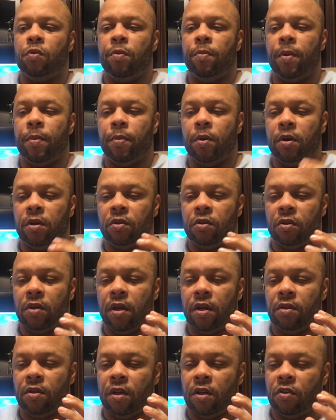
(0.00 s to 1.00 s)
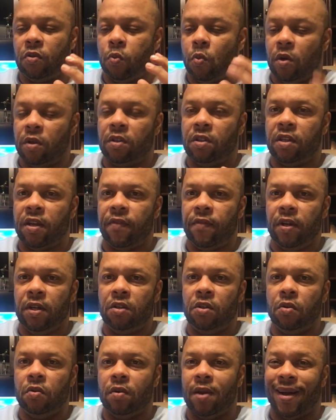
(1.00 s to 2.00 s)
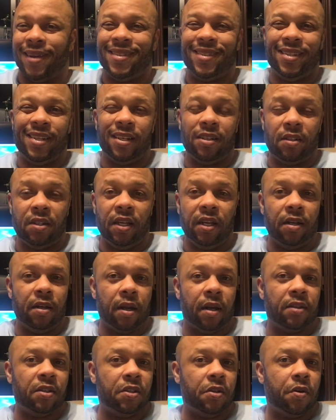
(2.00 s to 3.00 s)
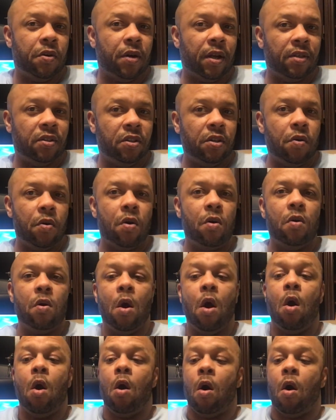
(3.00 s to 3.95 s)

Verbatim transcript: Remember, it's 172.16.0.0